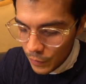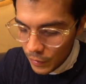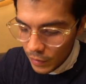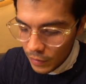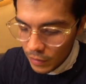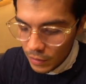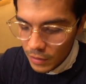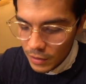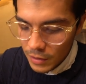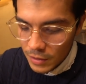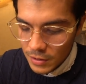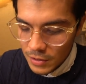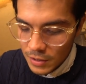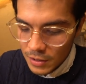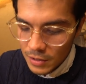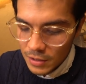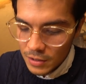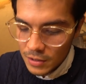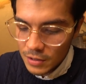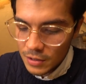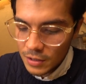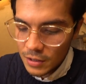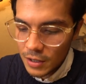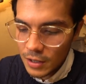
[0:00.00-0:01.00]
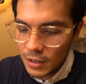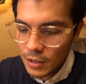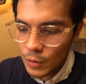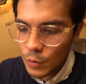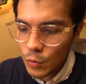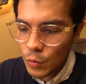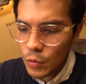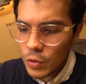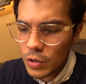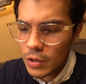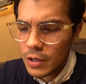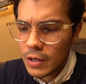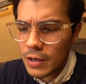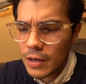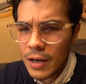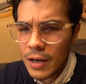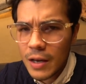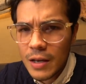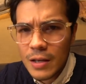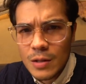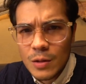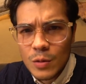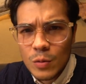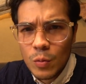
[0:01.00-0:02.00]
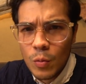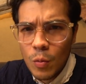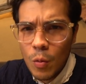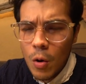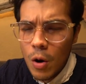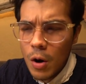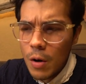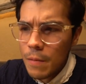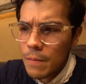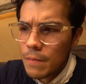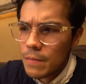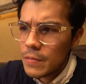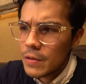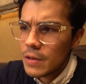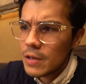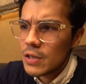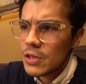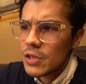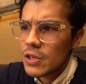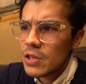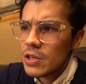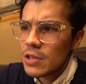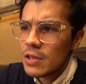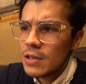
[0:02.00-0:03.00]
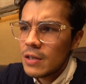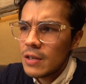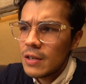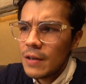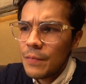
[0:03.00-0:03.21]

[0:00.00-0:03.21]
but this is like a really nice warm dish